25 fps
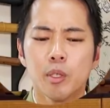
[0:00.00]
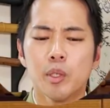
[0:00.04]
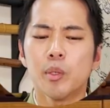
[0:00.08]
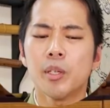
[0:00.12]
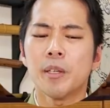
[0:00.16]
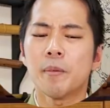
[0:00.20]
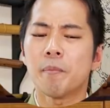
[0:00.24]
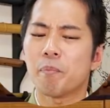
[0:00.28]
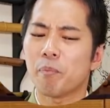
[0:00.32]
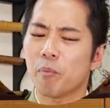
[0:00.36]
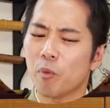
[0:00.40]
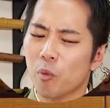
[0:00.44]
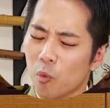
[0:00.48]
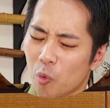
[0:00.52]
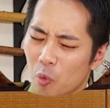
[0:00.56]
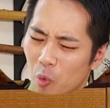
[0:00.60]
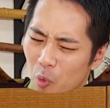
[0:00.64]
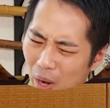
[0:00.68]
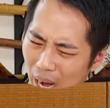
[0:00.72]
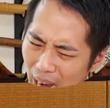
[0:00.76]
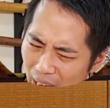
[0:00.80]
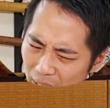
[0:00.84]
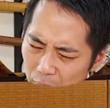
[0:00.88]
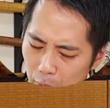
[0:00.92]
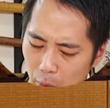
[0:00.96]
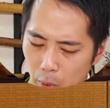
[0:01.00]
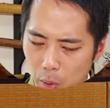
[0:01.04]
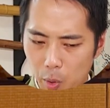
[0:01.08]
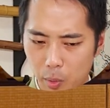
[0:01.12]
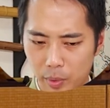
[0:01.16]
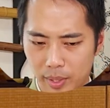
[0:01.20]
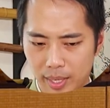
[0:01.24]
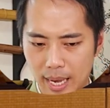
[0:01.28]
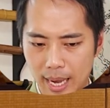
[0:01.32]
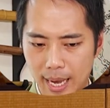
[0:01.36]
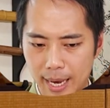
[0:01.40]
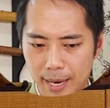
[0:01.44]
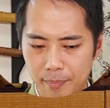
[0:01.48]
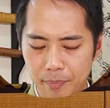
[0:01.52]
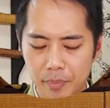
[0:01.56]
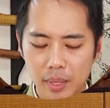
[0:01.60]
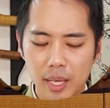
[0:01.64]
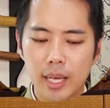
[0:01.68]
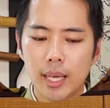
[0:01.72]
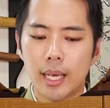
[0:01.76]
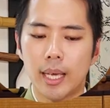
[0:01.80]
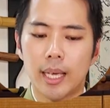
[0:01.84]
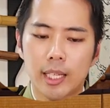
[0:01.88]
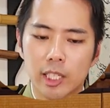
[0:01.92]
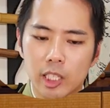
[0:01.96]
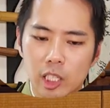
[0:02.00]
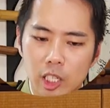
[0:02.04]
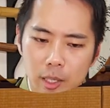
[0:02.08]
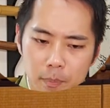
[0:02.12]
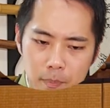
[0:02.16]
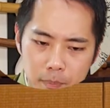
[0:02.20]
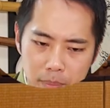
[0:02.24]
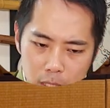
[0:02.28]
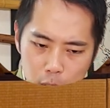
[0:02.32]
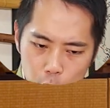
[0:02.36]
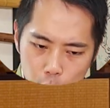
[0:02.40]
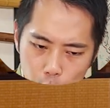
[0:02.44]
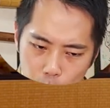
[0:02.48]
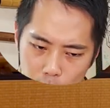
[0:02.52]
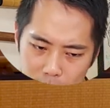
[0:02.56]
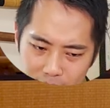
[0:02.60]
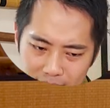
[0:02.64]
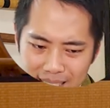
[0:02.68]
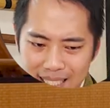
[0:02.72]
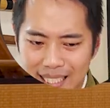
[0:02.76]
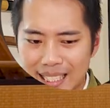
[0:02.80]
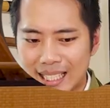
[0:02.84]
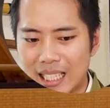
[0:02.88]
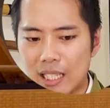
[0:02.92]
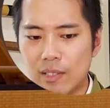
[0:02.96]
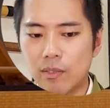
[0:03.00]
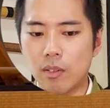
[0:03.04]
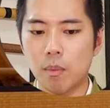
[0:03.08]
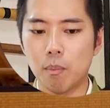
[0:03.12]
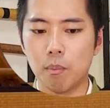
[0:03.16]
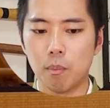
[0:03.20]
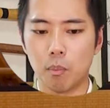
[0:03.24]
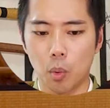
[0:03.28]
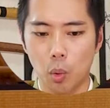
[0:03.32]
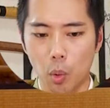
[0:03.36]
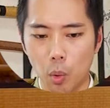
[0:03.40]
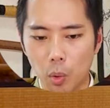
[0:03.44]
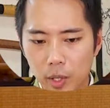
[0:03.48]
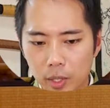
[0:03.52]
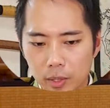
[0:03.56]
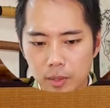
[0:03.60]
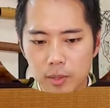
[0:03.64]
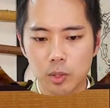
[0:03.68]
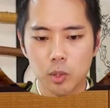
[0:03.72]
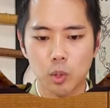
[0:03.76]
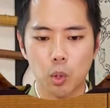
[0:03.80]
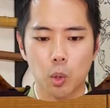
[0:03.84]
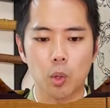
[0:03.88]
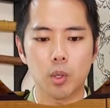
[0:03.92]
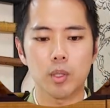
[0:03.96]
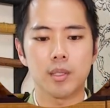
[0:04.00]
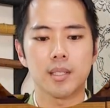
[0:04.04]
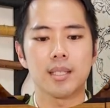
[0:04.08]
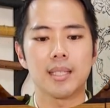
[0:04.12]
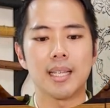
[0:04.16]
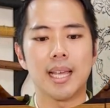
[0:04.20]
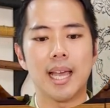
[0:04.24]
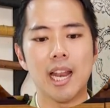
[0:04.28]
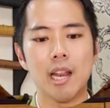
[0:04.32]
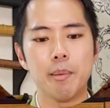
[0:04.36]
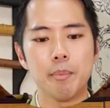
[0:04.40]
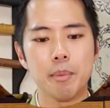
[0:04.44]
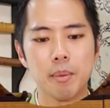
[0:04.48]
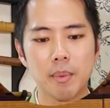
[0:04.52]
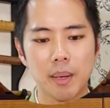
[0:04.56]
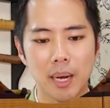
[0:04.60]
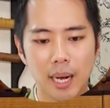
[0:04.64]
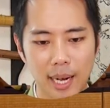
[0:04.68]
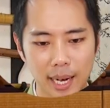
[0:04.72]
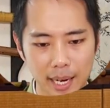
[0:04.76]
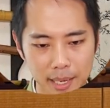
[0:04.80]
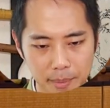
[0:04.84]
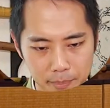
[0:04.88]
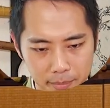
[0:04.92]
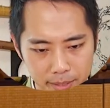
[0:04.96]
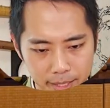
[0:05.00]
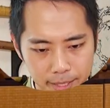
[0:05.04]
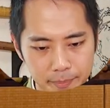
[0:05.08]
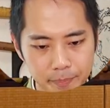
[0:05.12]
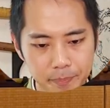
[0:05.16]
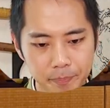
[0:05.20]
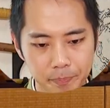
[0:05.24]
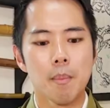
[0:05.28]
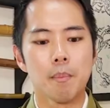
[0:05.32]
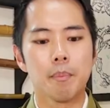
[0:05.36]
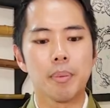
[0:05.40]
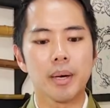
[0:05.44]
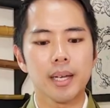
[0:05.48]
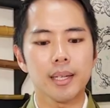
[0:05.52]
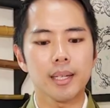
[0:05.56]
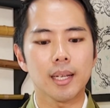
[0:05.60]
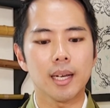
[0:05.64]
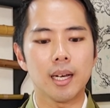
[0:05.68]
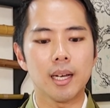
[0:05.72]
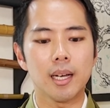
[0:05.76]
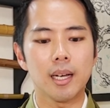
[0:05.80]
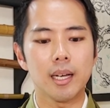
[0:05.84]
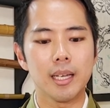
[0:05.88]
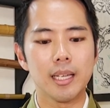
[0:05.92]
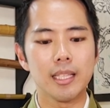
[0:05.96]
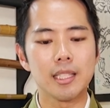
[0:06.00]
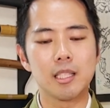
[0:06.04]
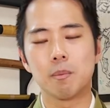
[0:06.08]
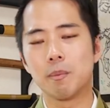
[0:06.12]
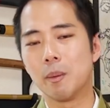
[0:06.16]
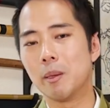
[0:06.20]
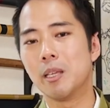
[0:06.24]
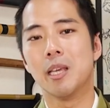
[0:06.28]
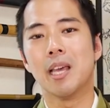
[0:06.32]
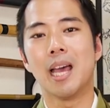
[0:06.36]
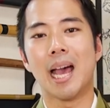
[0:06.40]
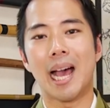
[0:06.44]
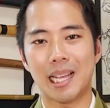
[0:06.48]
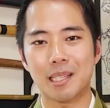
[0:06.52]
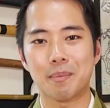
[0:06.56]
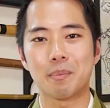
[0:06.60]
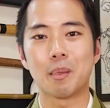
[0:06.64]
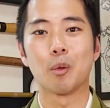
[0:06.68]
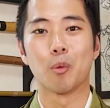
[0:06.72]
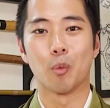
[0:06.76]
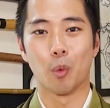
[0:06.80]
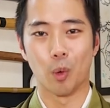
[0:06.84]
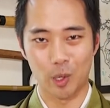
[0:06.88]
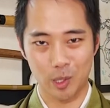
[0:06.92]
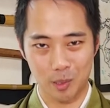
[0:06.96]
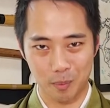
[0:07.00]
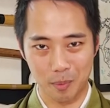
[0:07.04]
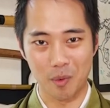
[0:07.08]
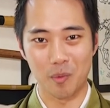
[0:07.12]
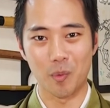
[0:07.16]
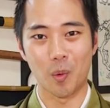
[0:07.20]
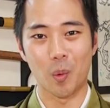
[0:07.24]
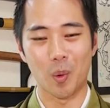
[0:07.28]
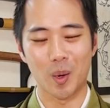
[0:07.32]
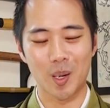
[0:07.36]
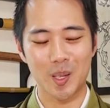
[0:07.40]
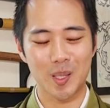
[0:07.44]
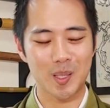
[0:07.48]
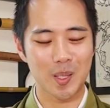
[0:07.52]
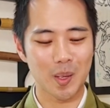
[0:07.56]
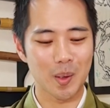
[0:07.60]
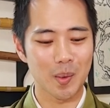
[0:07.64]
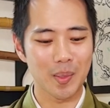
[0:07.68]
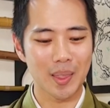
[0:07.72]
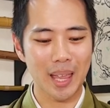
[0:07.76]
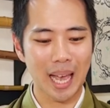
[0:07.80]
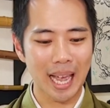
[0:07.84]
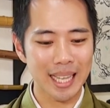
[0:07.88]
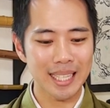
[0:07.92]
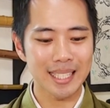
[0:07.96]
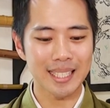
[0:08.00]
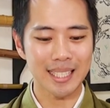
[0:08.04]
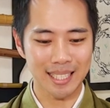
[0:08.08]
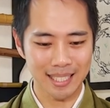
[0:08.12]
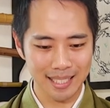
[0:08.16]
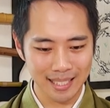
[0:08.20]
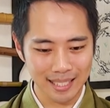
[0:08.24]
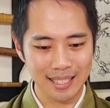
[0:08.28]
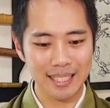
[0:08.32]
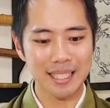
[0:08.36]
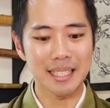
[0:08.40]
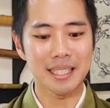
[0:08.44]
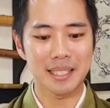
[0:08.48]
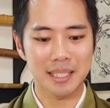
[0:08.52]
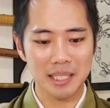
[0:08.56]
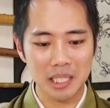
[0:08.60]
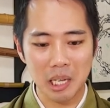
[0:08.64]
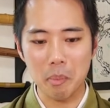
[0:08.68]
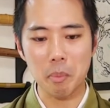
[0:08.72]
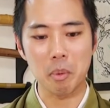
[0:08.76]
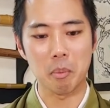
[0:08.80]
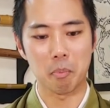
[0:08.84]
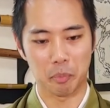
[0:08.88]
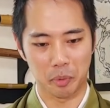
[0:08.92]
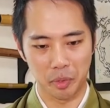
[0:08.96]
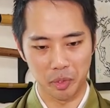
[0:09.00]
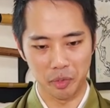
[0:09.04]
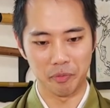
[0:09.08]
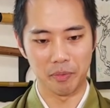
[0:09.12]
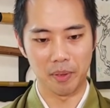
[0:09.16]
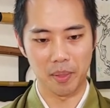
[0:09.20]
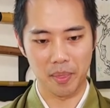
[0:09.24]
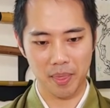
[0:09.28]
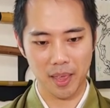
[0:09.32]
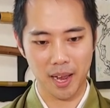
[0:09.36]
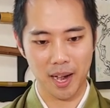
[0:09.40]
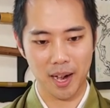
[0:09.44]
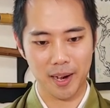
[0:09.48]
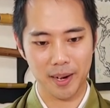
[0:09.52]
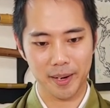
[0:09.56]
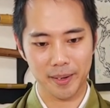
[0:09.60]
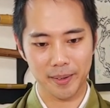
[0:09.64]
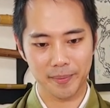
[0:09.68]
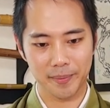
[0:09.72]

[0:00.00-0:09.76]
doing rather okay. It could be twisted even more towards the enemy behind me, but uh, it has been worse before, so I can see some improvement there.